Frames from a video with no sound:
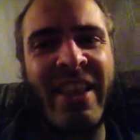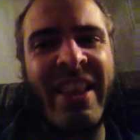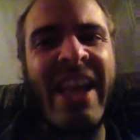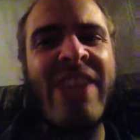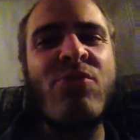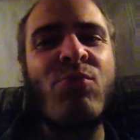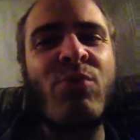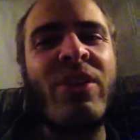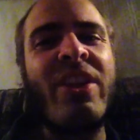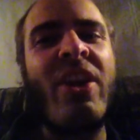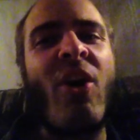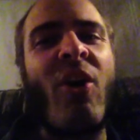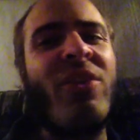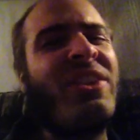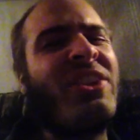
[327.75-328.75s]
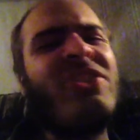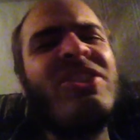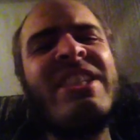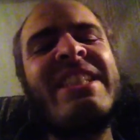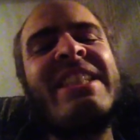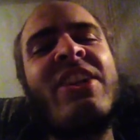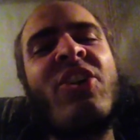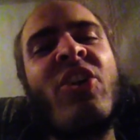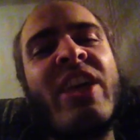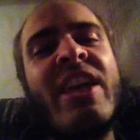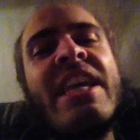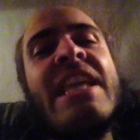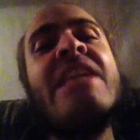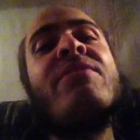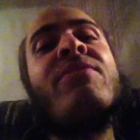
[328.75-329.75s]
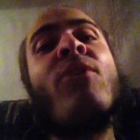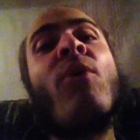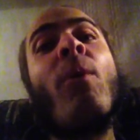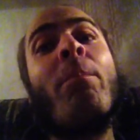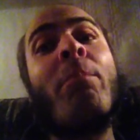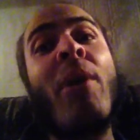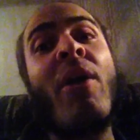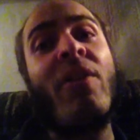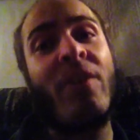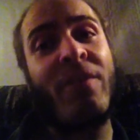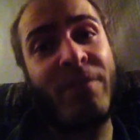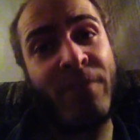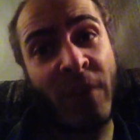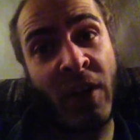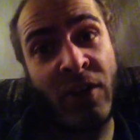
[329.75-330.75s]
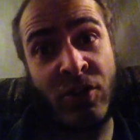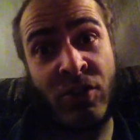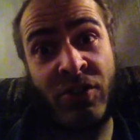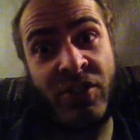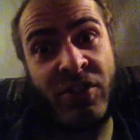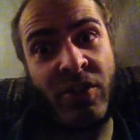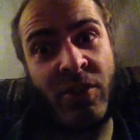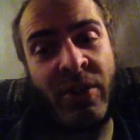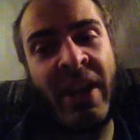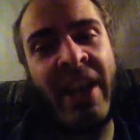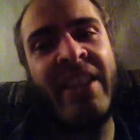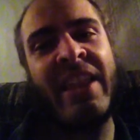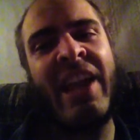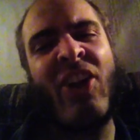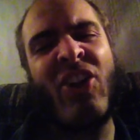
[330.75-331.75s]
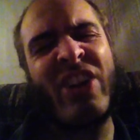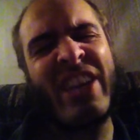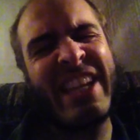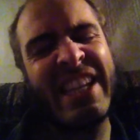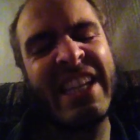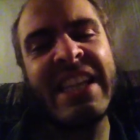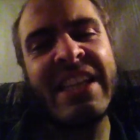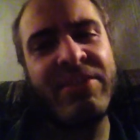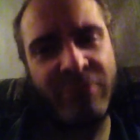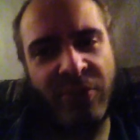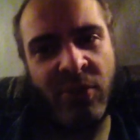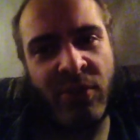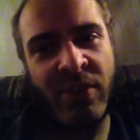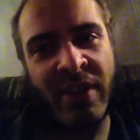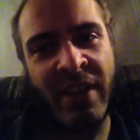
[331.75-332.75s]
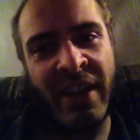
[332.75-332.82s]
That's really all. They're evil motherfuckers, okay? They are evil.